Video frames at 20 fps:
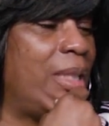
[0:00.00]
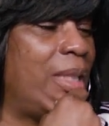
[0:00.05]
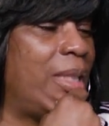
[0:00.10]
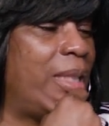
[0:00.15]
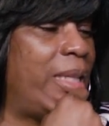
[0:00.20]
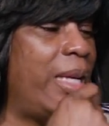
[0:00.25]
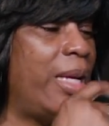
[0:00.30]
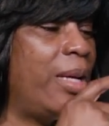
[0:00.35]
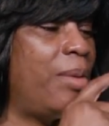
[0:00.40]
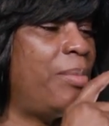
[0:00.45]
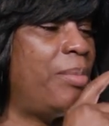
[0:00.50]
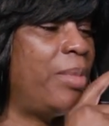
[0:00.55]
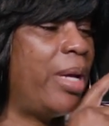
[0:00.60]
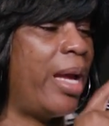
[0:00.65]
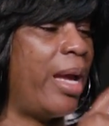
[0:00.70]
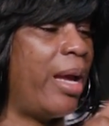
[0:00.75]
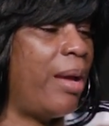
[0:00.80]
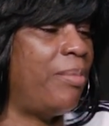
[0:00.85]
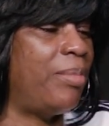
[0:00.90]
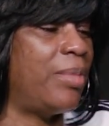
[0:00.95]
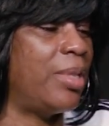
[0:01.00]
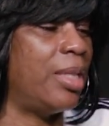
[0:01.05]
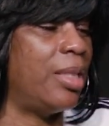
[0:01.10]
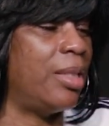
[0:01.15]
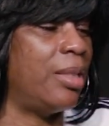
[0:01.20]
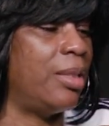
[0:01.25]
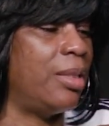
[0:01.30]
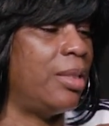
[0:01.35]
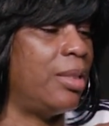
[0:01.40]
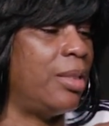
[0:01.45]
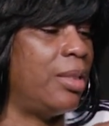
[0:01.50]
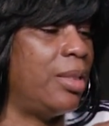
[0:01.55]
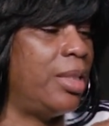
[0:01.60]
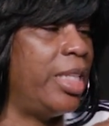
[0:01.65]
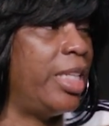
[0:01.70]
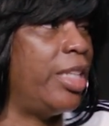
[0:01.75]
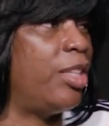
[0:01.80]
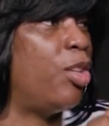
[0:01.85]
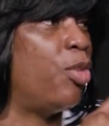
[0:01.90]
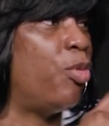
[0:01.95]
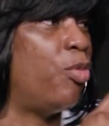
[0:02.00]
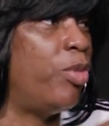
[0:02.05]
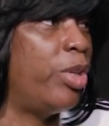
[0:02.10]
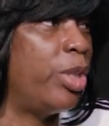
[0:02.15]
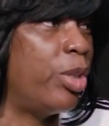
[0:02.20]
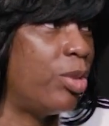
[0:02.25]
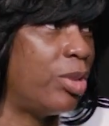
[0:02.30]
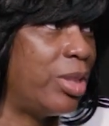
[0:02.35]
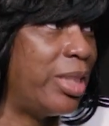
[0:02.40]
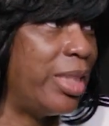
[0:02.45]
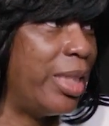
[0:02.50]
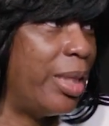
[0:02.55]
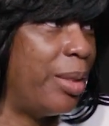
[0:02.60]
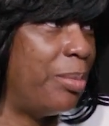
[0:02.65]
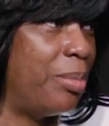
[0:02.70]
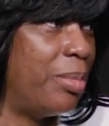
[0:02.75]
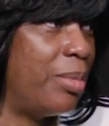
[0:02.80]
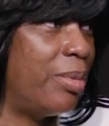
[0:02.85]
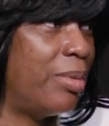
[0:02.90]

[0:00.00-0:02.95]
Kim Hampton did the real tip,